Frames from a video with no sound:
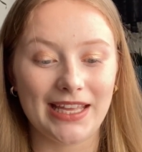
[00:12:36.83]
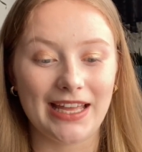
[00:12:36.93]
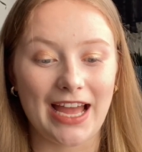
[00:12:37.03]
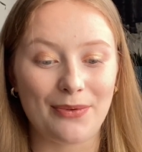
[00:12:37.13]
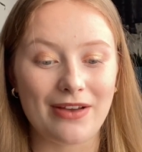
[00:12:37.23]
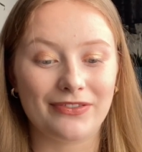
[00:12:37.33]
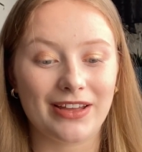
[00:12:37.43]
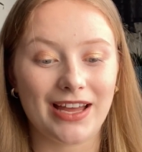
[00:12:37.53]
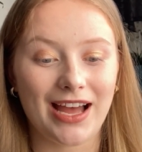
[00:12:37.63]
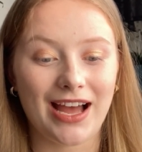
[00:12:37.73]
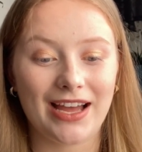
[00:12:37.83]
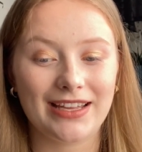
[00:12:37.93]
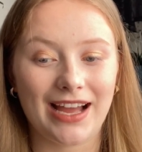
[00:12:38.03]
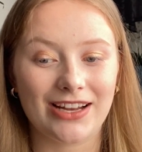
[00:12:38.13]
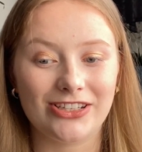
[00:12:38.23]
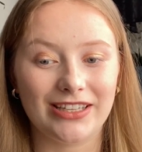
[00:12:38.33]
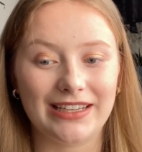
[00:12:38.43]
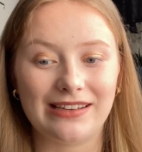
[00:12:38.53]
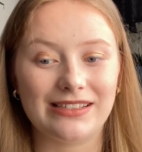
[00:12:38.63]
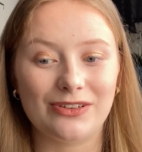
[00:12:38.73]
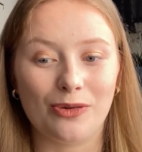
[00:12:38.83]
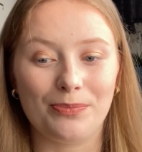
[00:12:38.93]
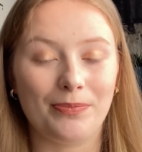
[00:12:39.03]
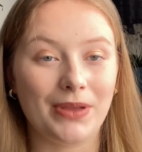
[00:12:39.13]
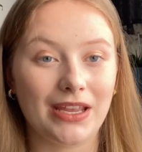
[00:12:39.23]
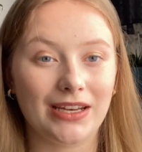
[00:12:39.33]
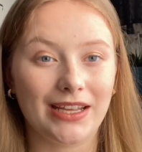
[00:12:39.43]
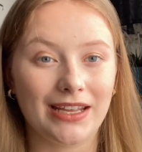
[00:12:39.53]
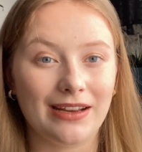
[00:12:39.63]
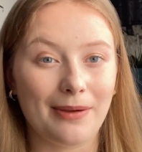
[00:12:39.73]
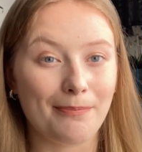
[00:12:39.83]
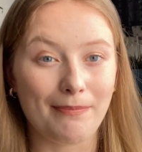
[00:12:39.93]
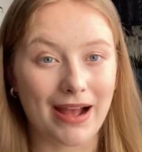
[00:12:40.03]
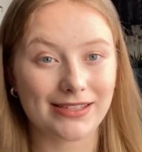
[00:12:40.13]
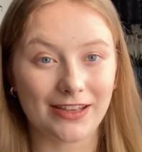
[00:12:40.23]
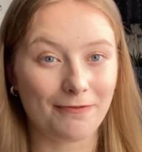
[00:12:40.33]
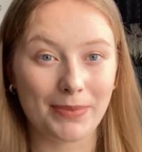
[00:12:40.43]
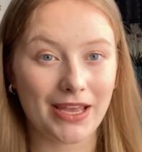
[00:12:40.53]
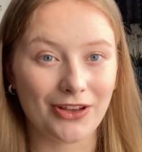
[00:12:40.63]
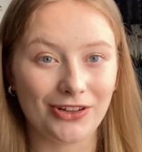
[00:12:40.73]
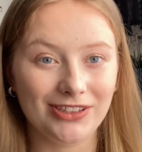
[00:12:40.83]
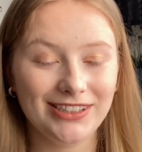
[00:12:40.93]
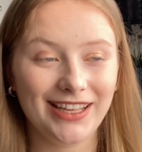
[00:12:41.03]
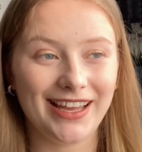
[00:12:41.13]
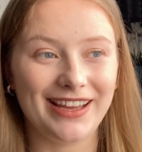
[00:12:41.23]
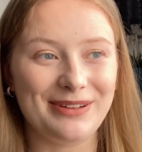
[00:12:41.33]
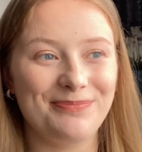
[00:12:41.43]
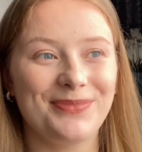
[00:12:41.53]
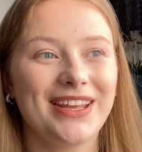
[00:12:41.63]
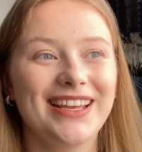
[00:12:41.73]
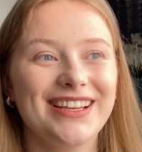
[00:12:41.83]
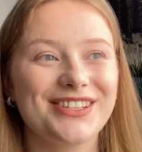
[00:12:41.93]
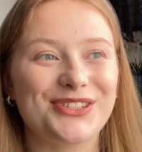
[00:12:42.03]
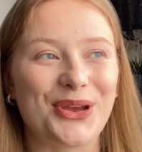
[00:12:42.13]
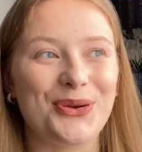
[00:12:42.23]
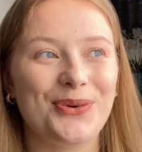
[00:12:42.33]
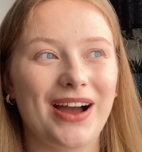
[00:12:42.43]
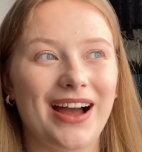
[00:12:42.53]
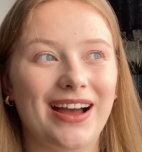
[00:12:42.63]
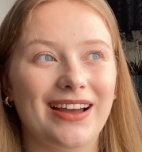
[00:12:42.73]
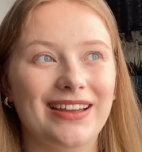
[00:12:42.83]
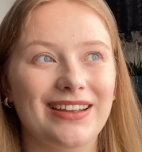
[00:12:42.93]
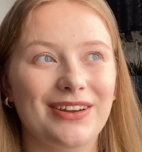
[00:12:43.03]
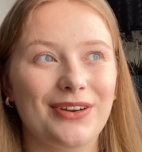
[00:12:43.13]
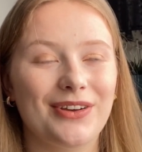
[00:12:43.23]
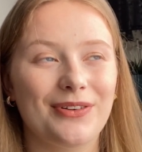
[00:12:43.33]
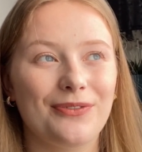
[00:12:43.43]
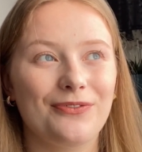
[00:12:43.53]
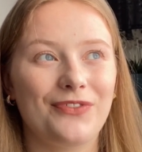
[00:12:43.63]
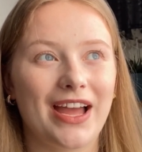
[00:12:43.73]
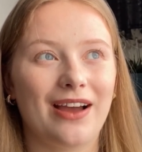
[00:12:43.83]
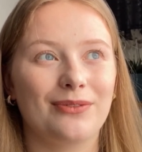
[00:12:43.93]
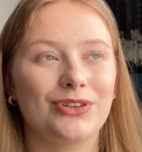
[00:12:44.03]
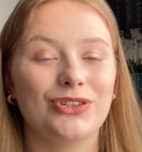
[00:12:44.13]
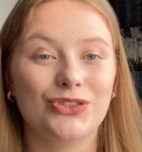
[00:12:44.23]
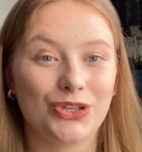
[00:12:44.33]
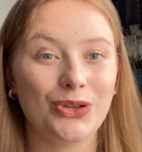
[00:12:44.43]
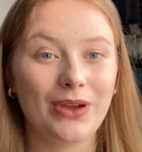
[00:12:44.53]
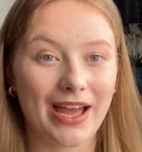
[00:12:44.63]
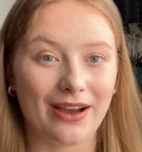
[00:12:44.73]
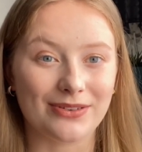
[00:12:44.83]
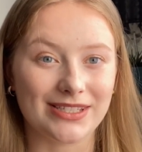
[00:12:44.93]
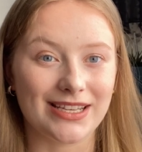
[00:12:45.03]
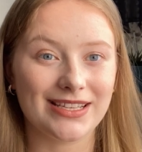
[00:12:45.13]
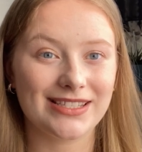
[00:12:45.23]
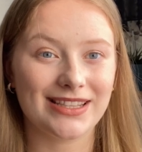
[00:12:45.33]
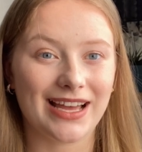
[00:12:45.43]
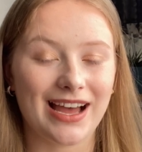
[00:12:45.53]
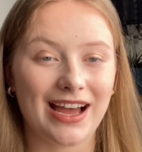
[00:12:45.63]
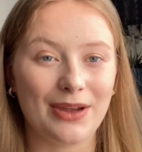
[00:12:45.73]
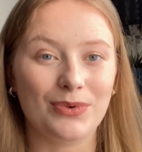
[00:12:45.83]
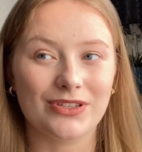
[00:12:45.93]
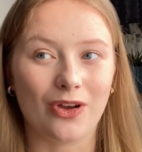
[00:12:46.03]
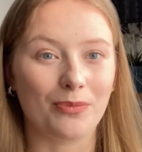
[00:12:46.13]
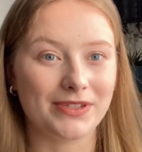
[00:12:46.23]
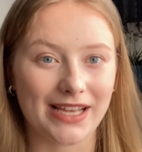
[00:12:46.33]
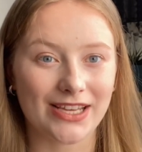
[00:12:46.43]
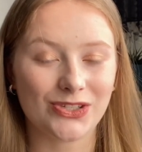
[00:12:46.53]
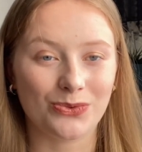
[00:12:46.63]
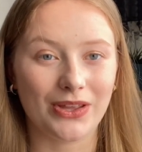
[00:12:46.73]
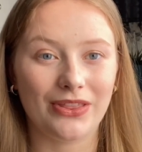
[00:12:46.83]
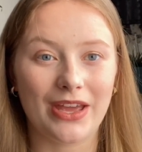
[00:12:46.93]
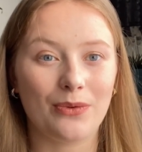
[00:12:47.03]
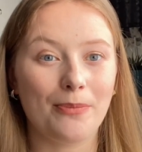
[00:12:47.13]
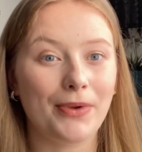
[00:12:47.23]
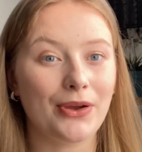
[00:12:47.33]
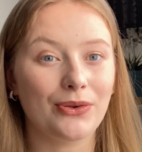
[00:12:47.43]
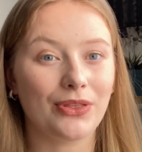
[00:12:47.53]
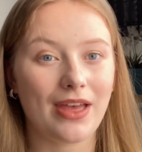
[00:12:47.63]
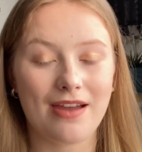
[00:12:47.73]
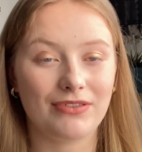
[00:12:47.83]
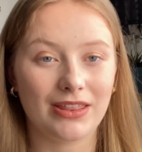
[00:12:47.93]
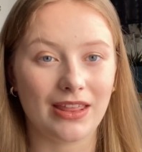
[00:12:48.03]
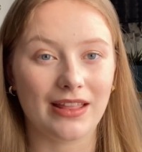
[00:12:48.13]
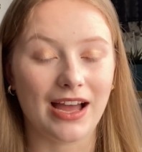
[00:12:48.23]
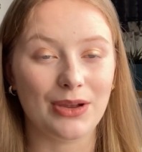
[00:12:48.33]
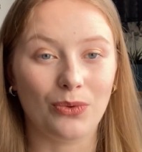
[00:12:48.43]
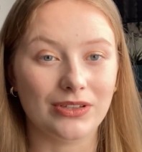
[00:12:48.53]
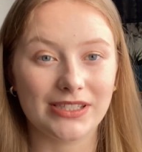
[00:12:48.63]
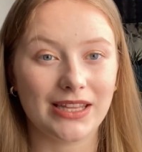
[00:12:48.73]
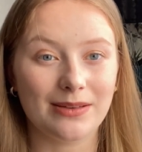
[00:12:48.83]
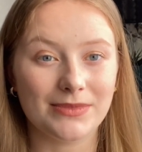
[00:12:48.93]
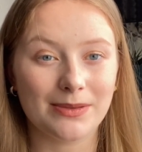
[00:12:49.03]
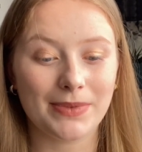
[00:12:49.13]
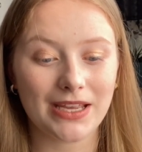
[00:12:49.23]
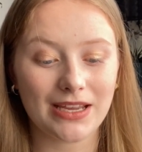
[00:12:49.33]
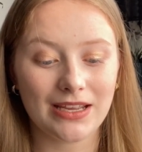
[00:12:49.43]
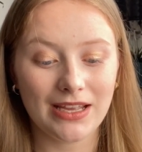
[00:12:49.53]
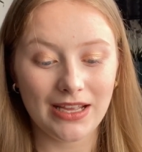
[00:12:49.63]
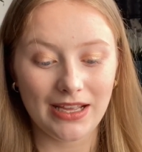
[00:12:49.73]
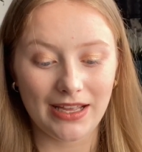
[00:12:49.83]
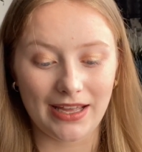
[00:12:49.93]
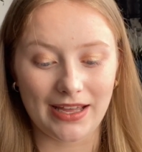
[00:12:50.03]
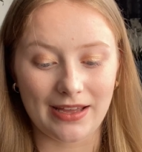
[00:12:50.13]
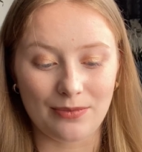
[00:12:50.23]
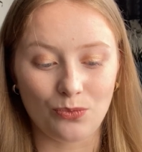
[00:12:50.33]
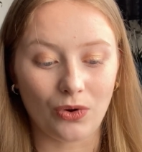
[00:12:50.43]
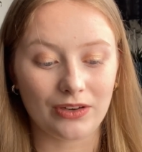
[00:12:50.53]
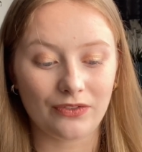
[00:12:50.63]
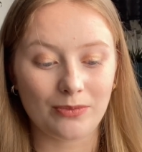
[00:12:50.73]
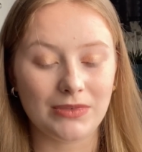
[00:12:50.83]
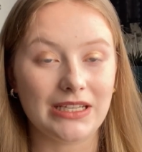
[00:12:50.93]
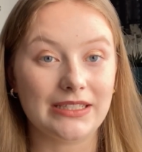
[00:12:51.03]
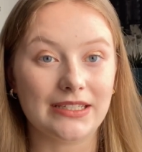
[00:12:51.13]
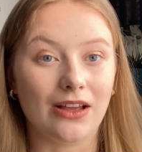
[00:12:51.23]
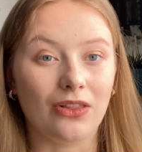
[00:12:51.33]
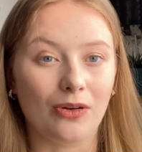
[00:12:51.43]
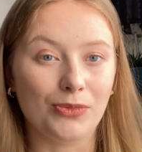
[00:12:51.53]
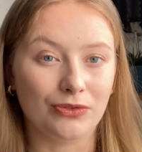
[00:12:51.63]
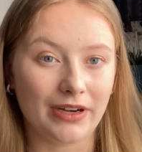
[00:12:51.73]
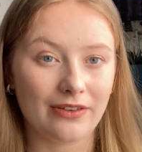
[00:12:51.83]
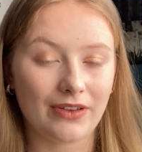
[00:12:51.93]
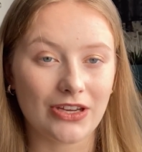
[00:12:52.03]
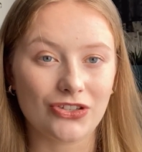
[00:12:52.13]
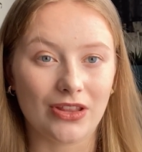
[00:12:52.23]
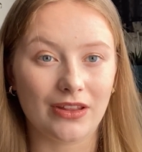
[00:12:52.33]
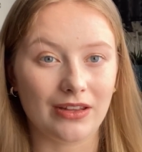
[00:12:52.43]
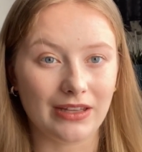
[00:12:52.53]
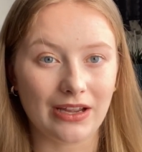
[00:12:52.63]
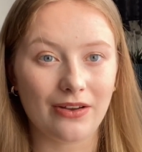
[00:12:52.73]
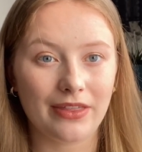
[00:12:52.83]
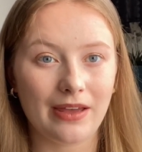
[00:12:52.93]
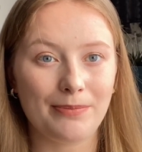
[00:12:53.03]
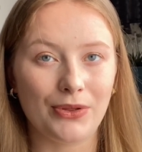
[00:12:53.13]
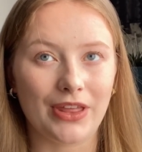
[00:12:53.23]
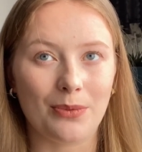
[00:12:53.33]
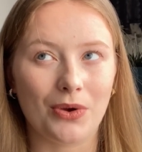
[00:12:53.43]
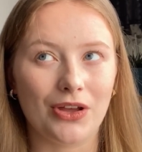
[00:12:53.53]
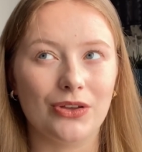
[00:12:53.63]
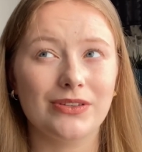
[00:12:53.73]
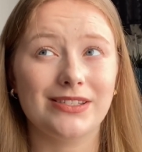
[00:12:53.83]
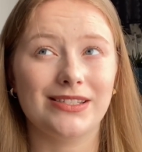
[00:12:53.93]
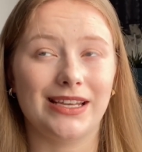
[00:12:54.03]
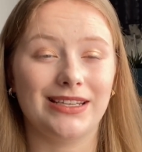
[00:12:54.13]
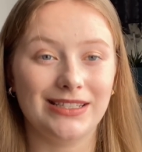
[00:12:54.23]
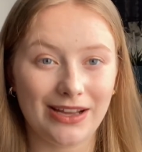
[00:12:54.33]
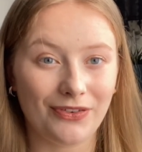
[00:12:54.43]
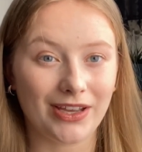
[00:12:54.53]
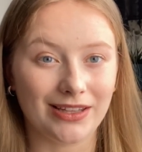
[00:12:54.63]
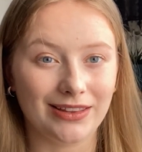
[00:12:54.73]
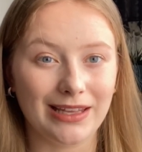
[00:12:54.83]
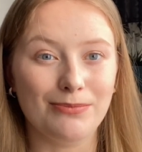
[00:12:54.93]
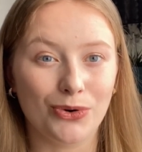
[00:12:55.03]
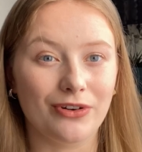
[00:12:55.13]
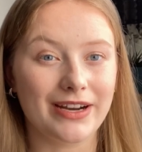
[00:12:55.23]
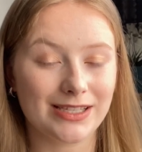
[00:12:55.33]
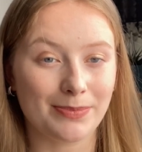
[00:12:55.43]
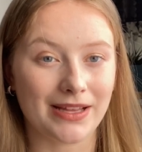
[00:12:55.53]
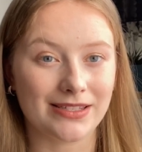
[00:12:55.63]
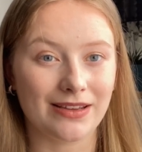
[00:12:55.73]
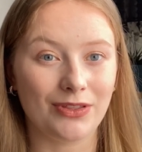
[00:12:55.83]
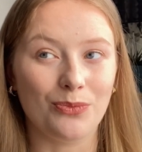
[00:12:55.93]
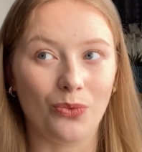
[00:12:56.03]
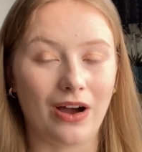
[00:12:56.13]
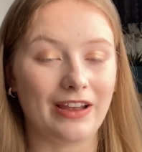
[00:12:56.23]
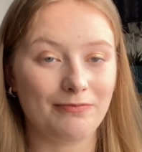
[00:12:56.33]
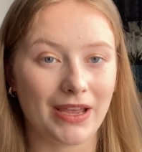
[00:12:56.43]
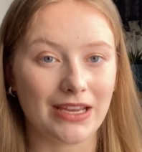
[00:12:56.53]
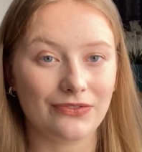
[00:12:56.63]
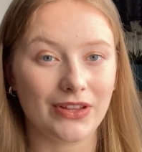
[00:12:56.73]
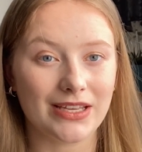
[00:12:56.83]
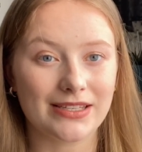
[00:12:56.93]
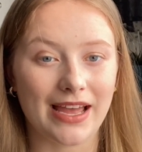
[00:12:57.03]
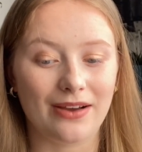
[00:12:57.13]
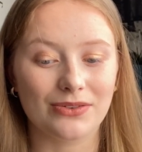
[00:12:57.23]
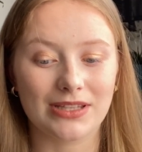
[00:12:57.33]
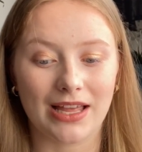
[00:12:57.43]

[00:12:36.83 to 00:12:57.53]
However, I actually ended up being in a massive pickle. So I found two houses that I was obsessed with. They were both everything that I wanted them to be. One of them needed a lot more renovation than the other, but they were significantly more expensive than what I've paid for this house.